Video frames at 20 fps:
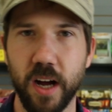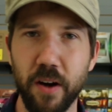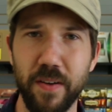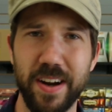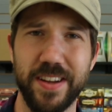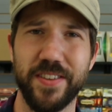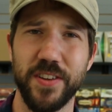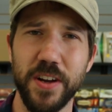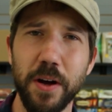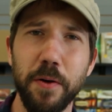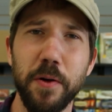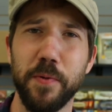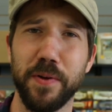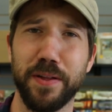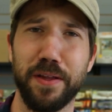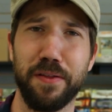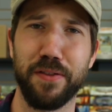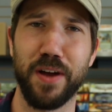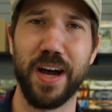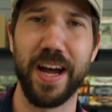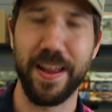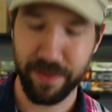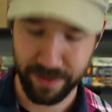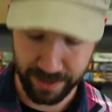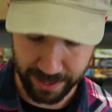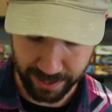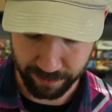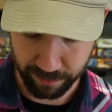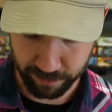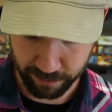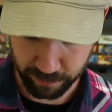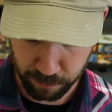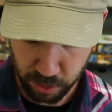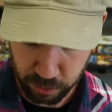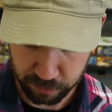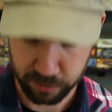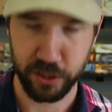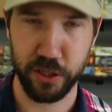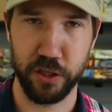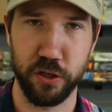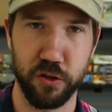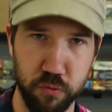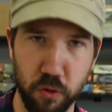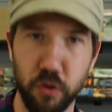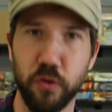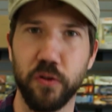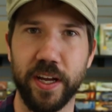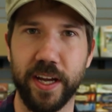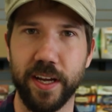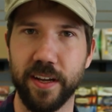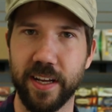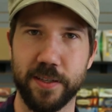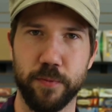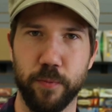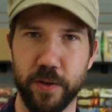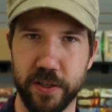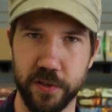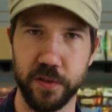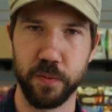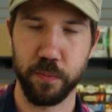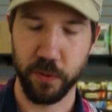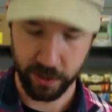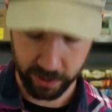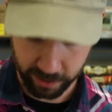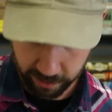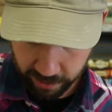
Alright, so no one really thought that the most controlling, as Wizards put